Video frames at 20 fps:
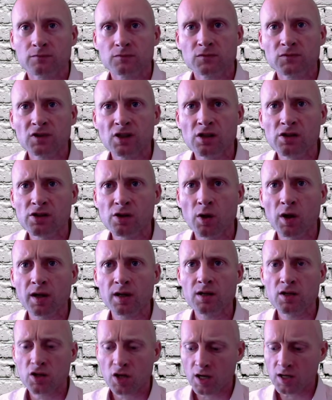So I can
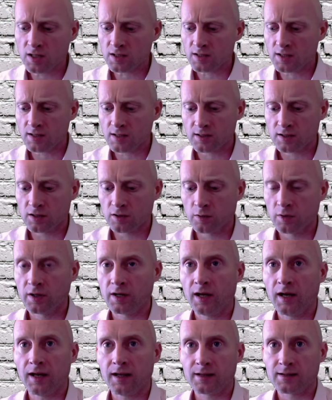change this to an
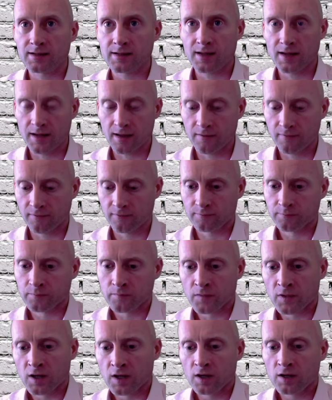else if.
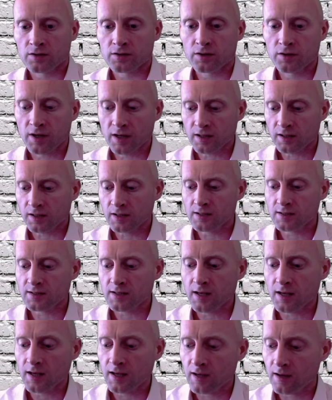So then I can
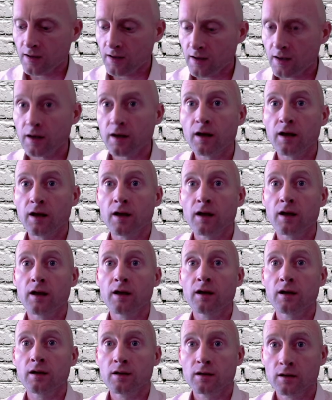say uh,
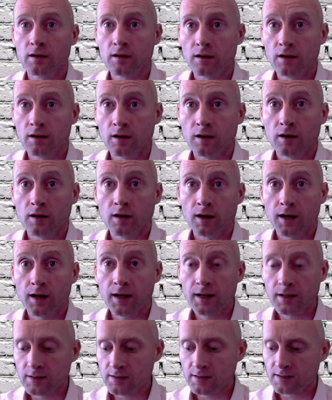else
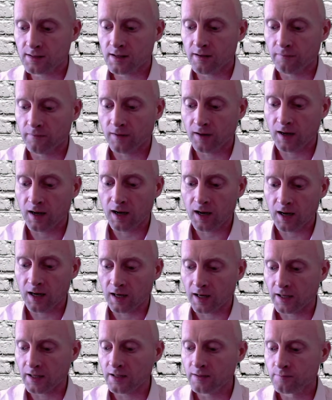if i
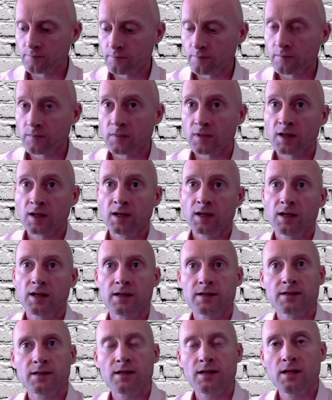is
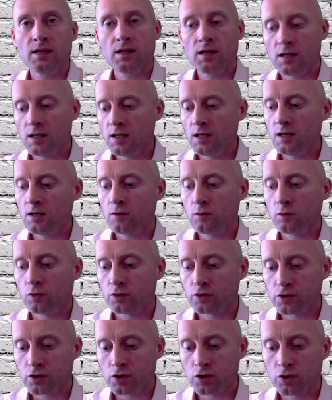equal
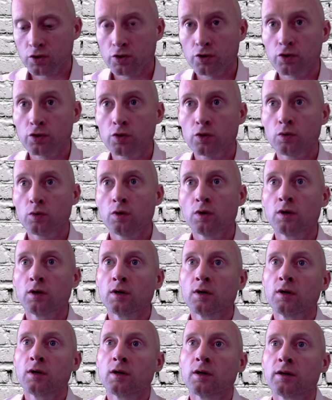to
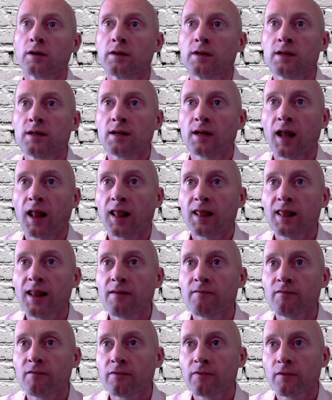the
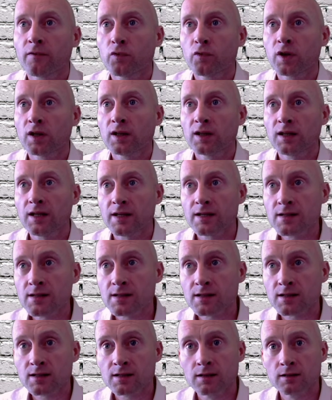length of the list.
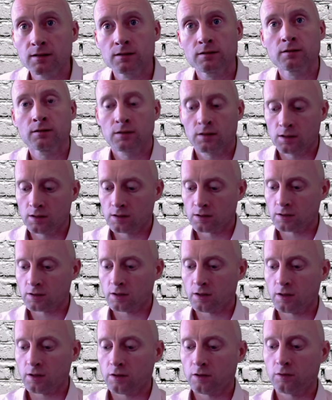
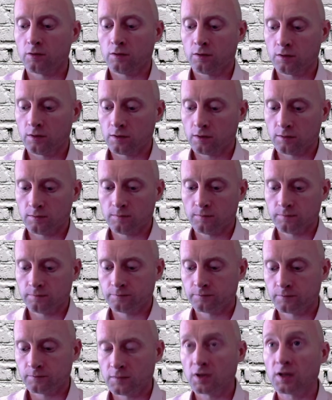So
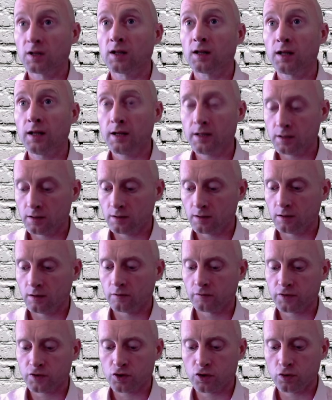len of
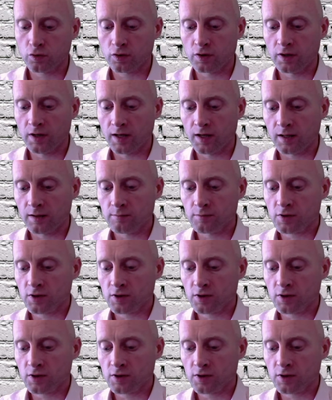student names